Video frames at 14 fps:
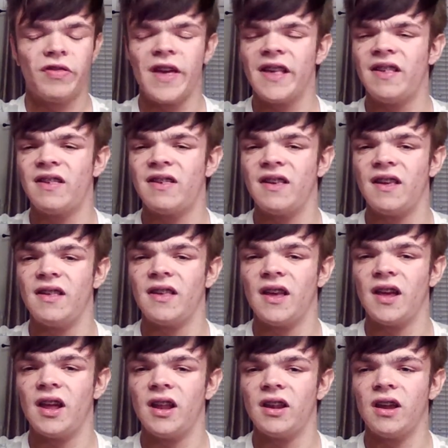this
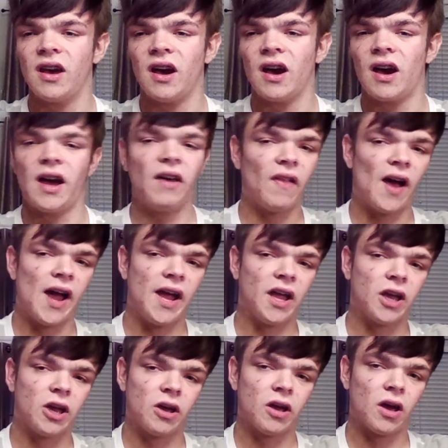season I
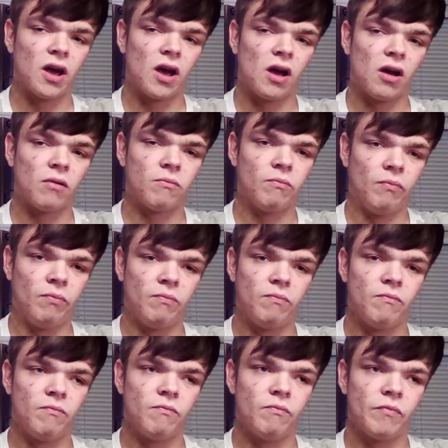like.
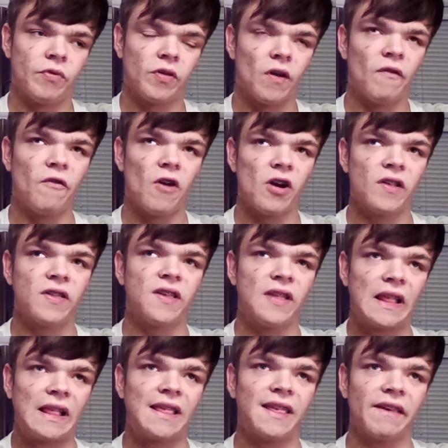So far,
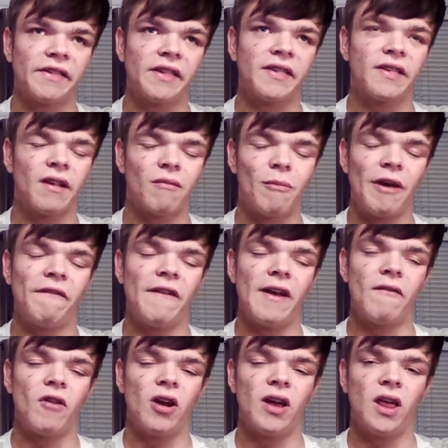season 6 is still my
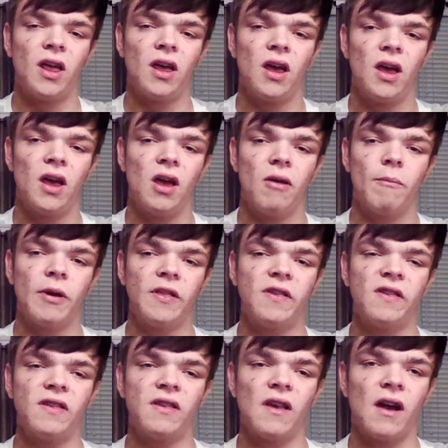favorite. But
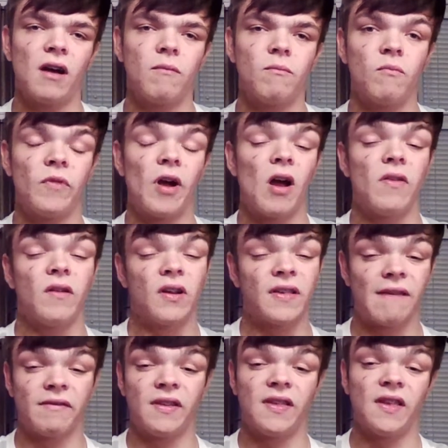they're on their
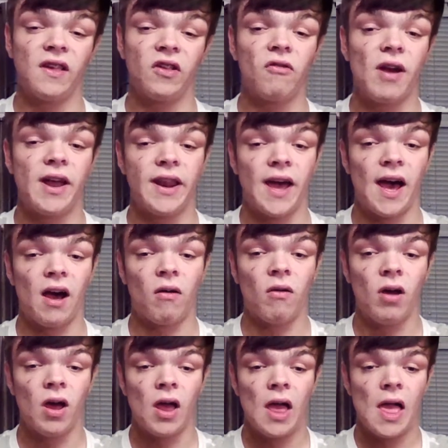7th season right
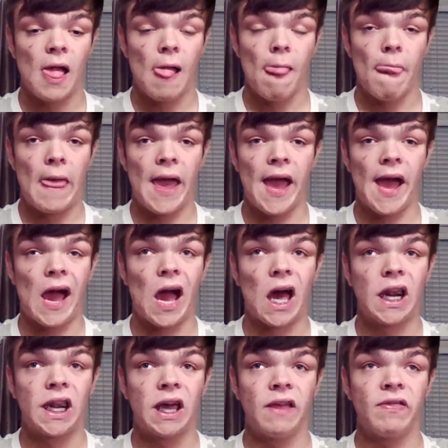now,
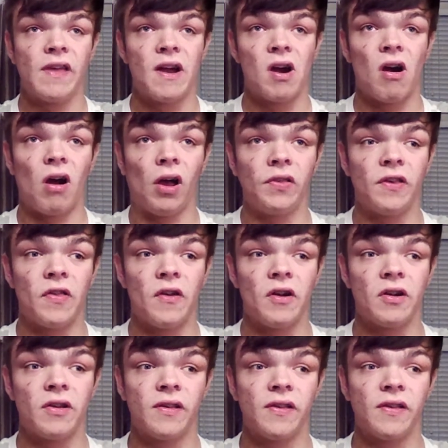and they're on to their